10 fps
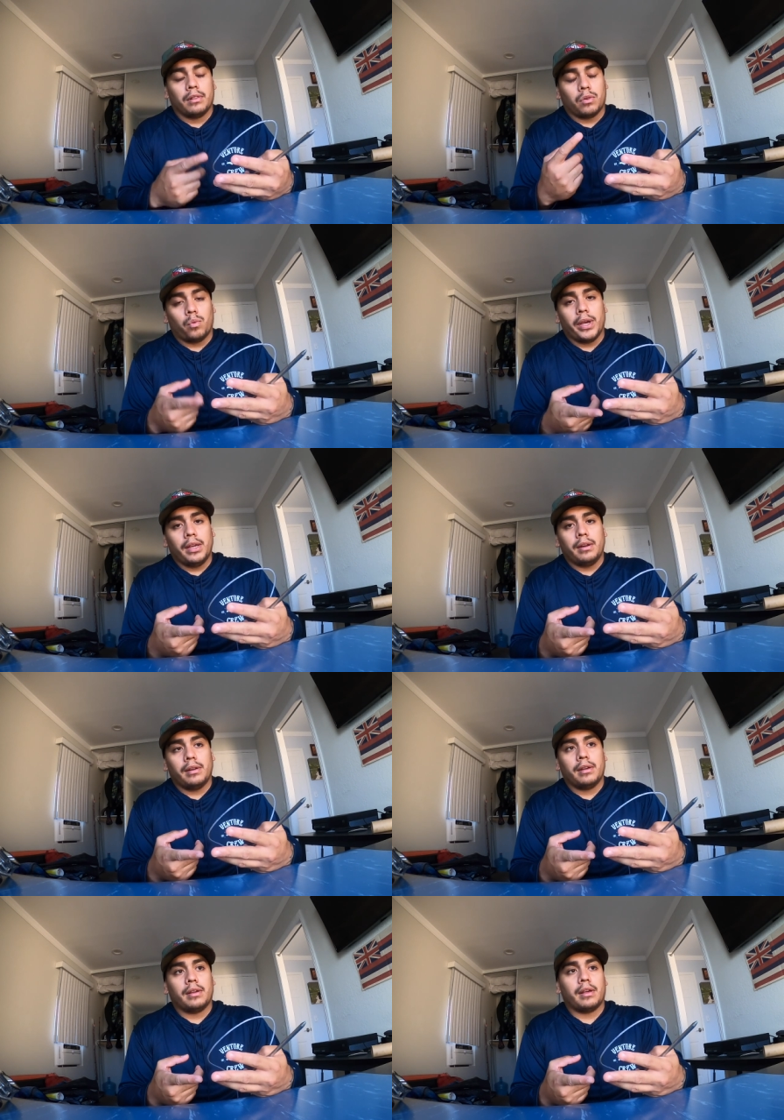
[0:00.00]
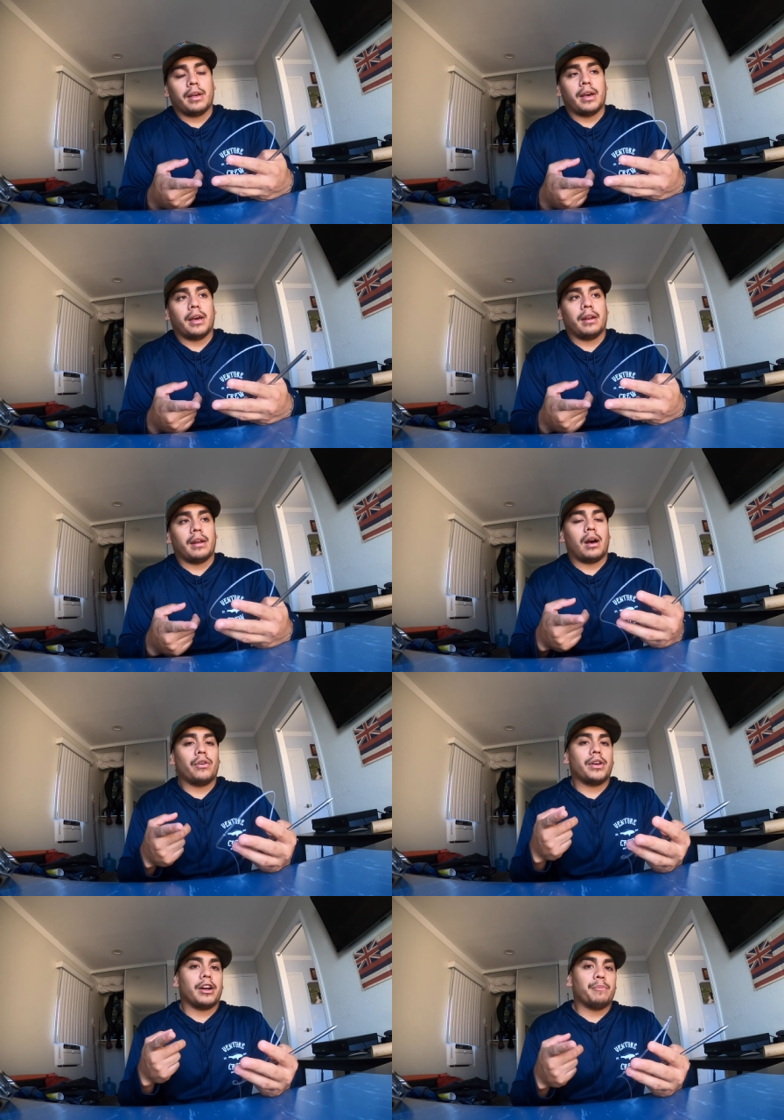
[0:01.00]
The weight and how
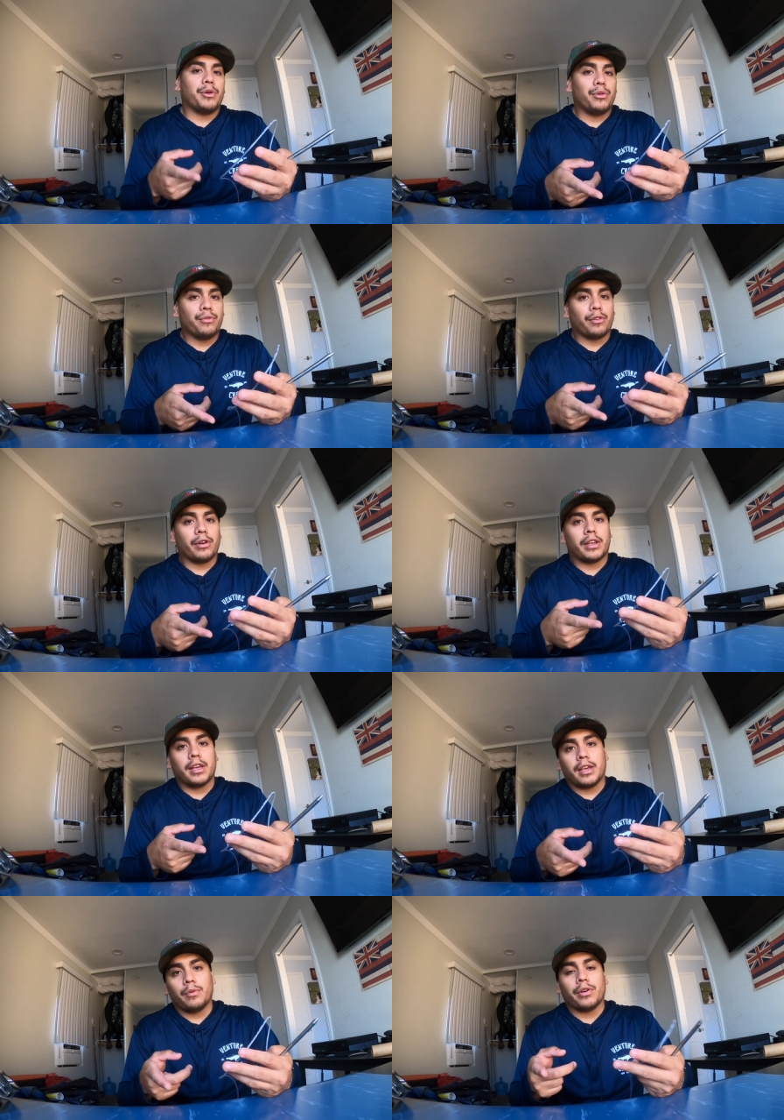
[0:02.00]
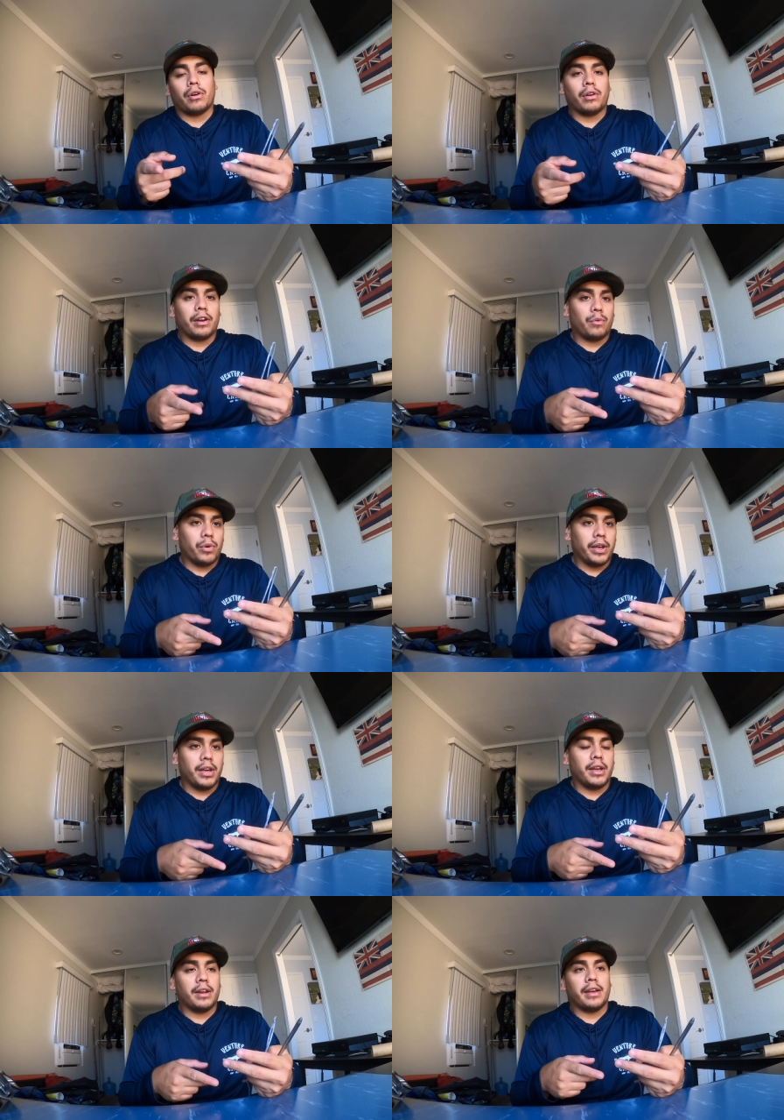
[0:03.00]
you got to maneuver kicking with all that
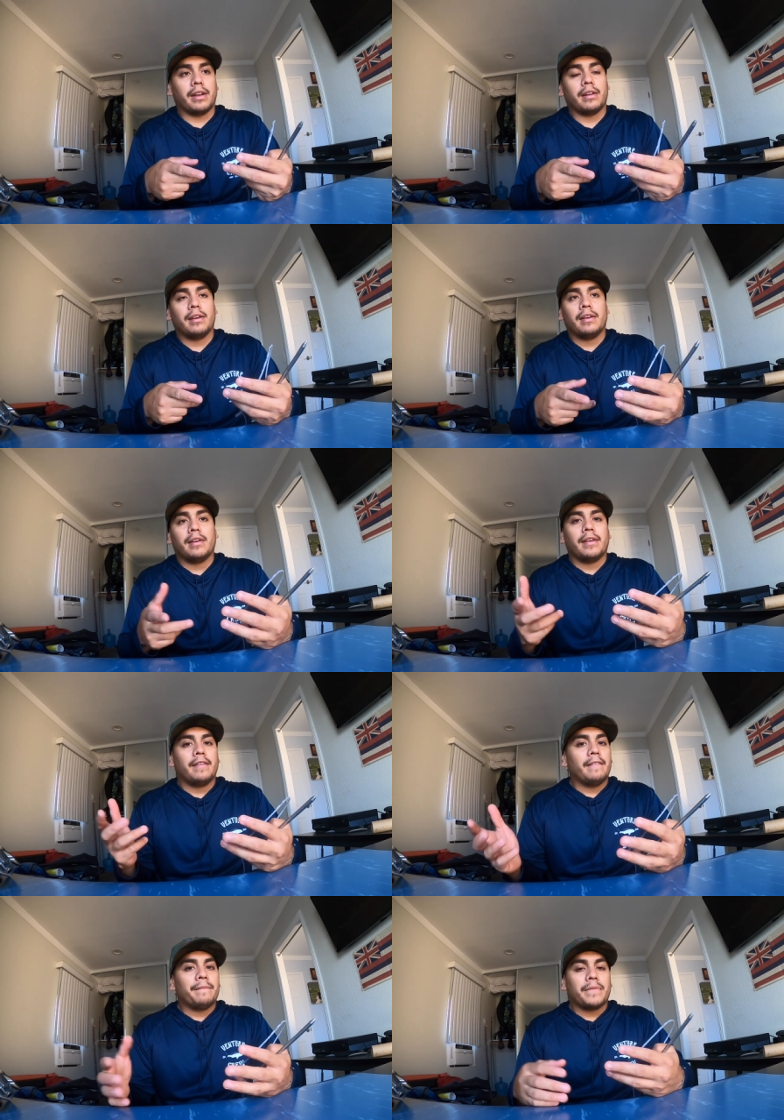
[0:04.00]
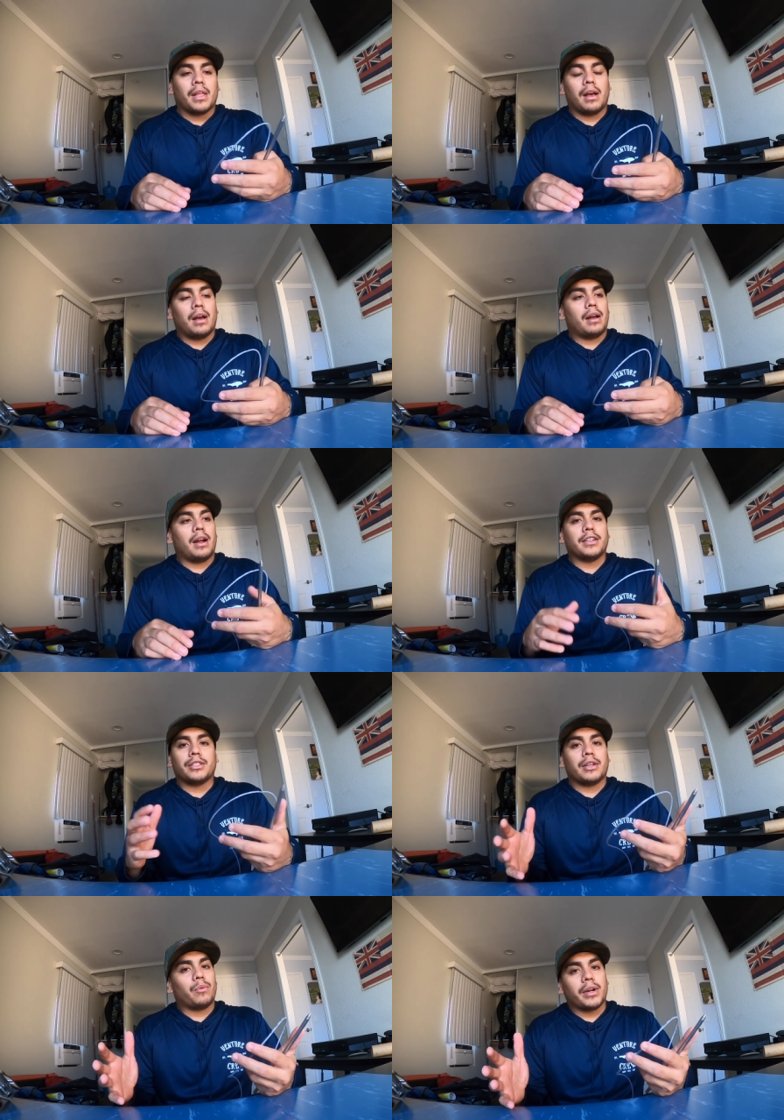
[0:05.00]
weight and I
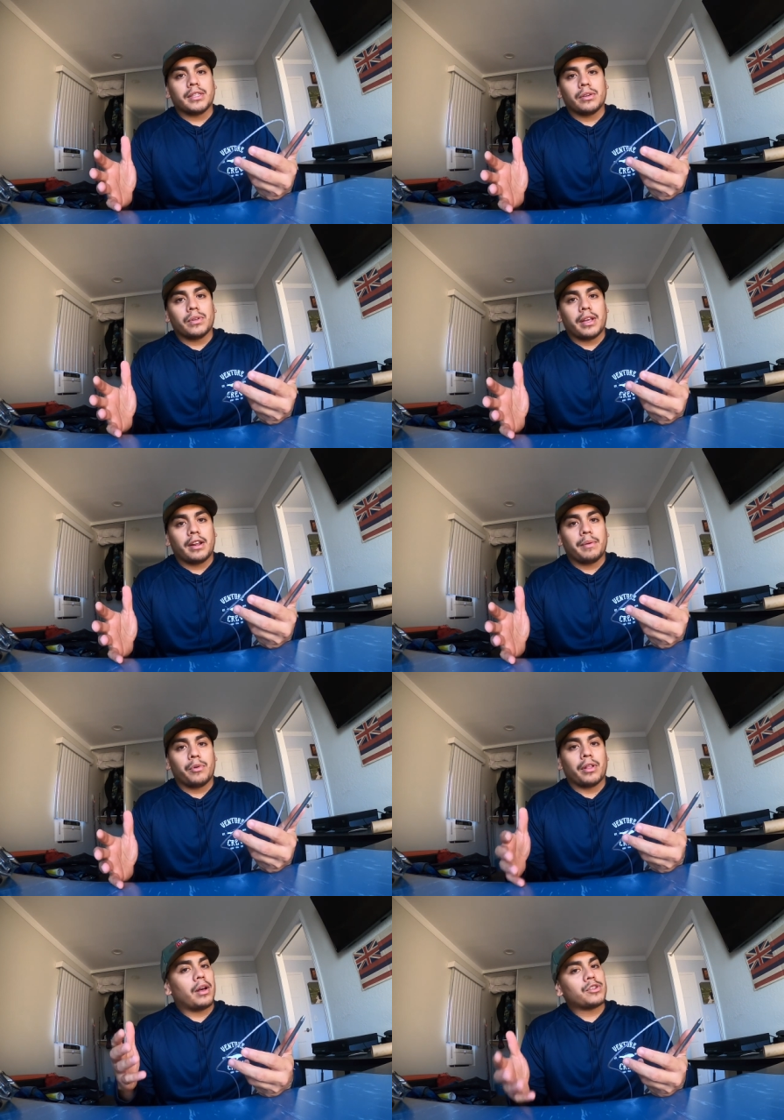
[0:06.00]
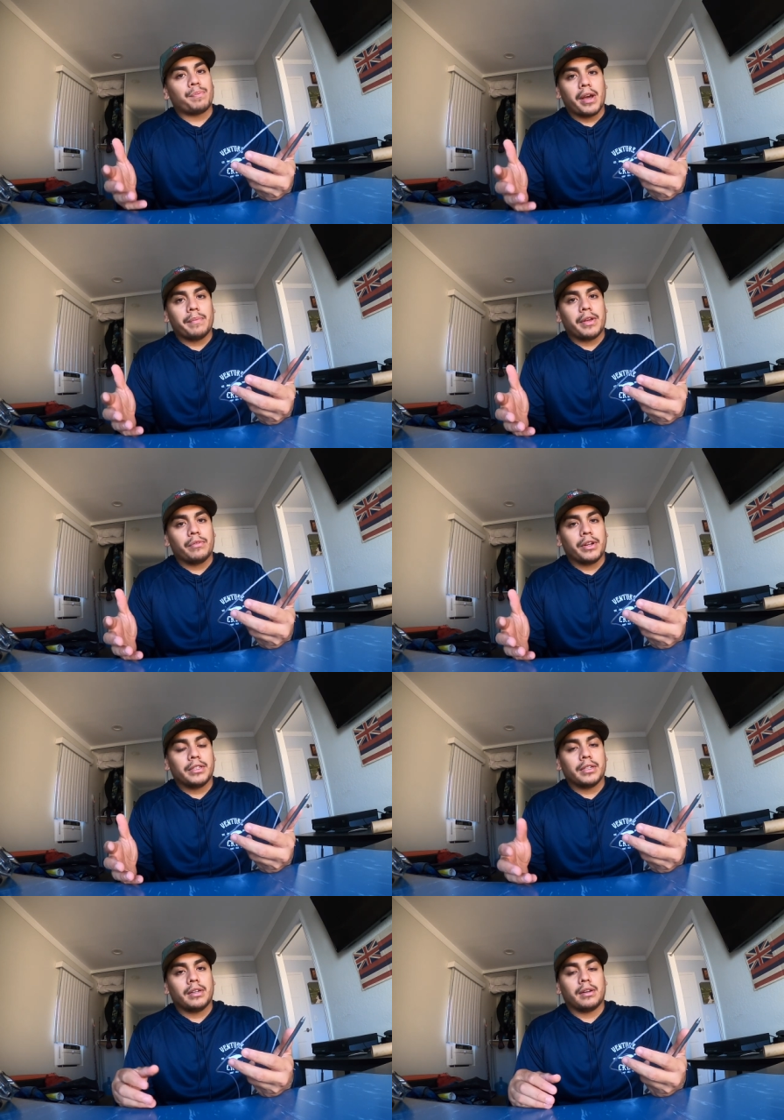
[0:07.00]
just didn't want to deal with that anymore. That was my main
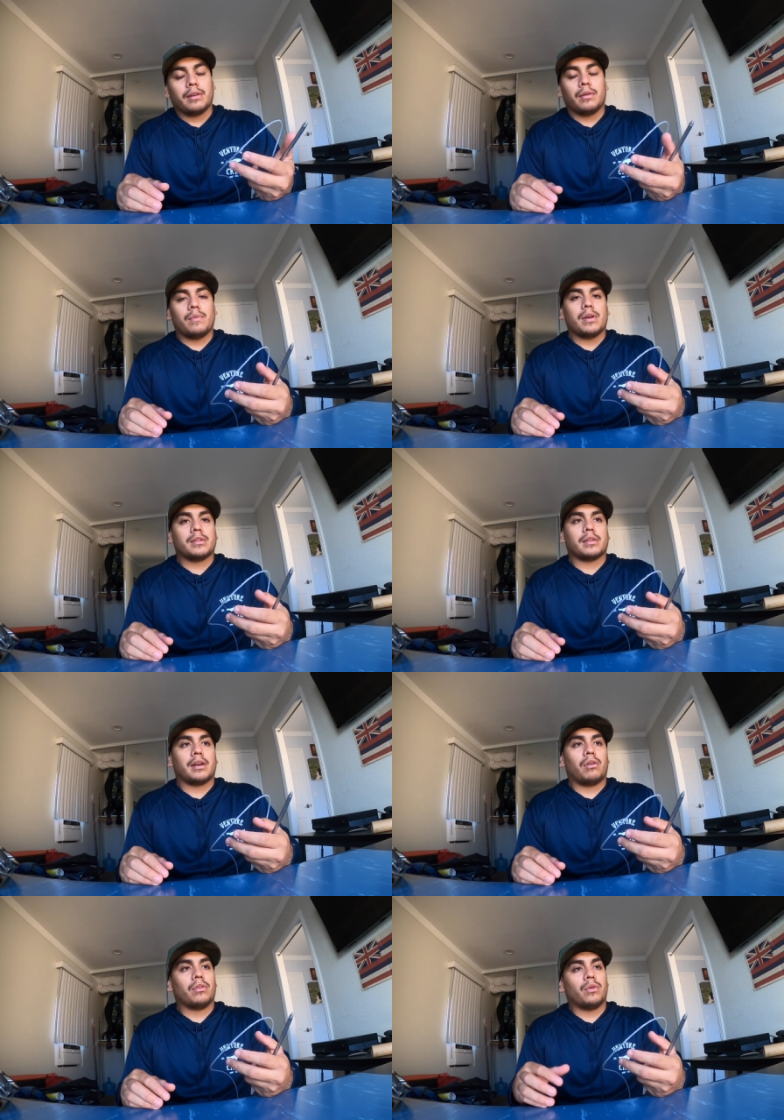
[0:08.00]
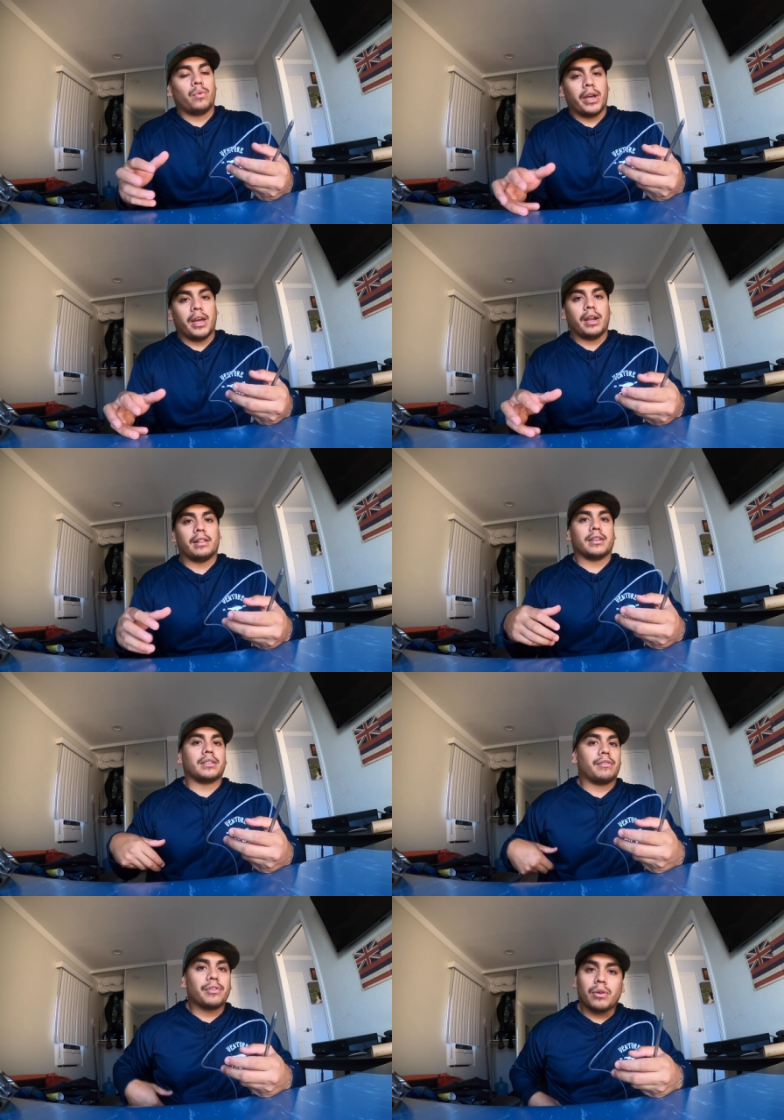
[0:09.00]
reason was like all the weight and the
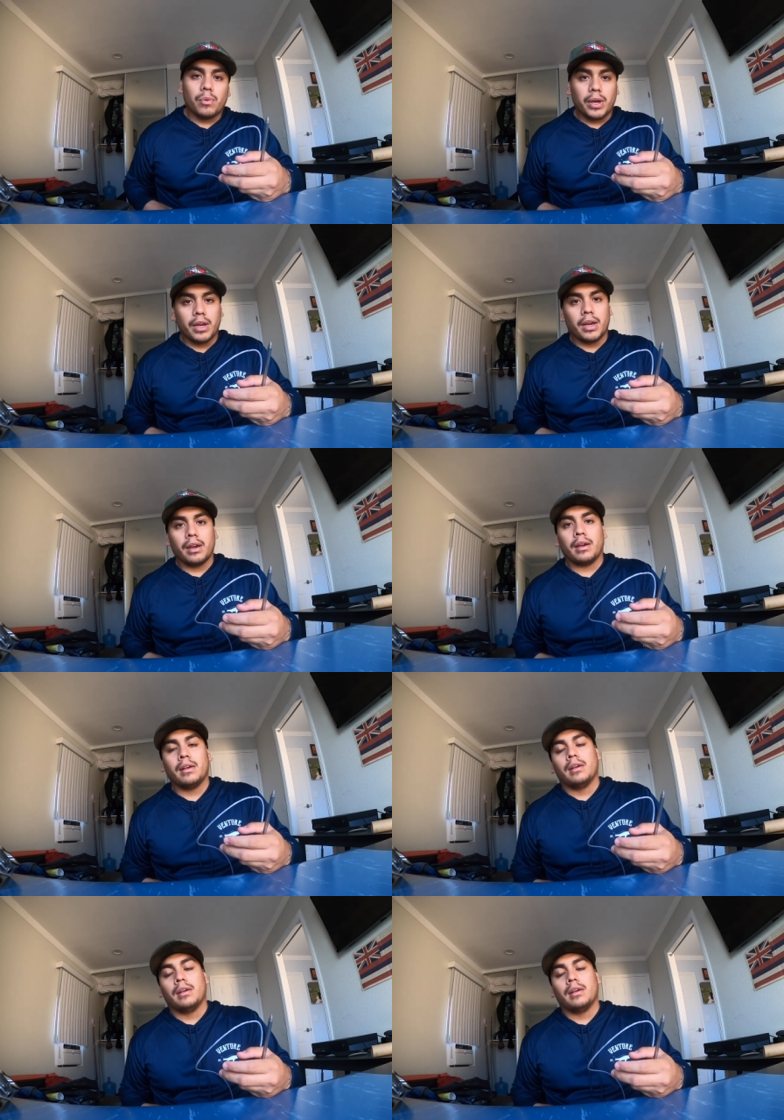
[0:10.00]
stuff in the way.